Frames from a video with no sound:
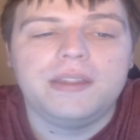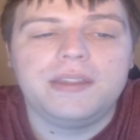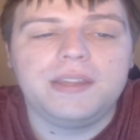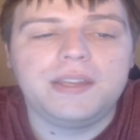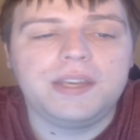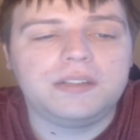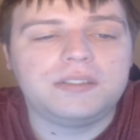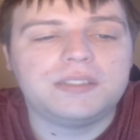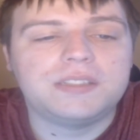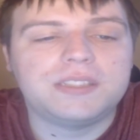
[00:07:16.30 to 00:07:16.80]

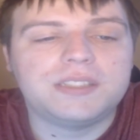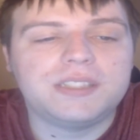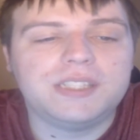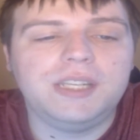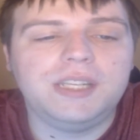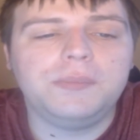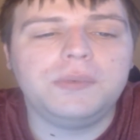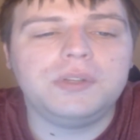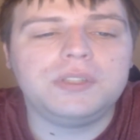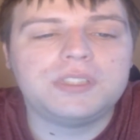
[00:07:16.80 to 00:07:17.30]
Then there's
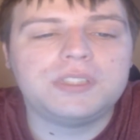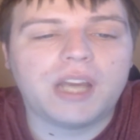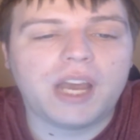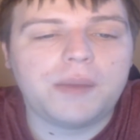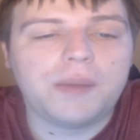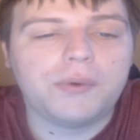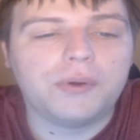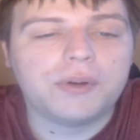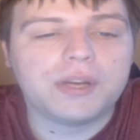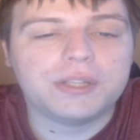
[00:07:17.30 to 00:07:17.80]
Timo
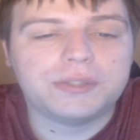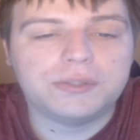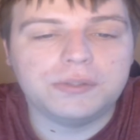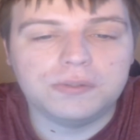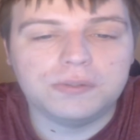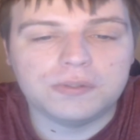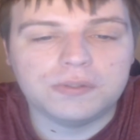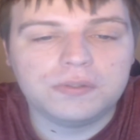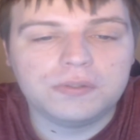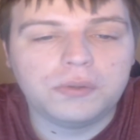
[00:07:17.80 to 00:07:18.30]

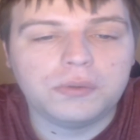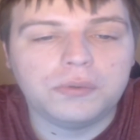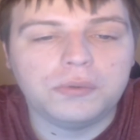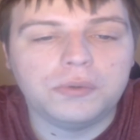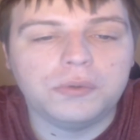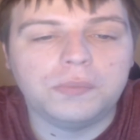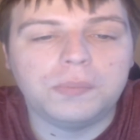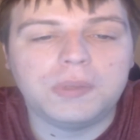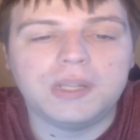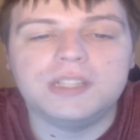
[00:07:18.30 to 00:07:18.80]
Katuten,
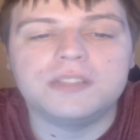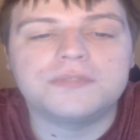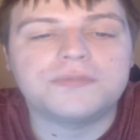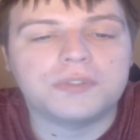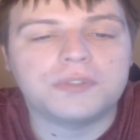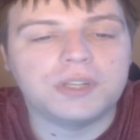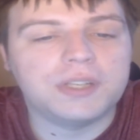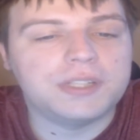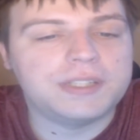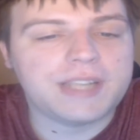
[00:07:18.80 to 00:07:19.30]
who plays
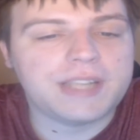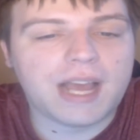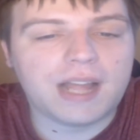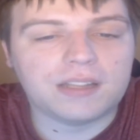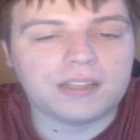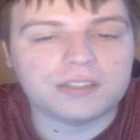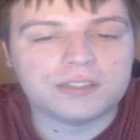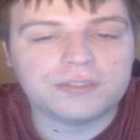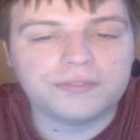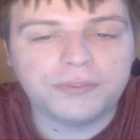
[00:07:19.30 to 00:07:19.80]
for the
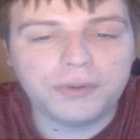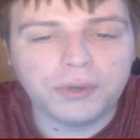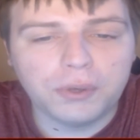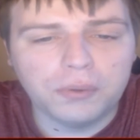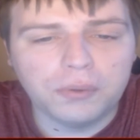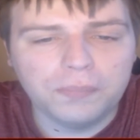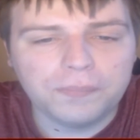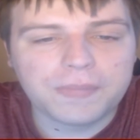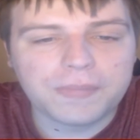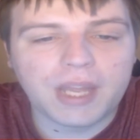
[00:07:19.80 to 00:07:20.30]
Dallas
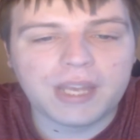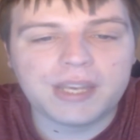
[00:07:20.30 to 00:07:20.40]
Fuel,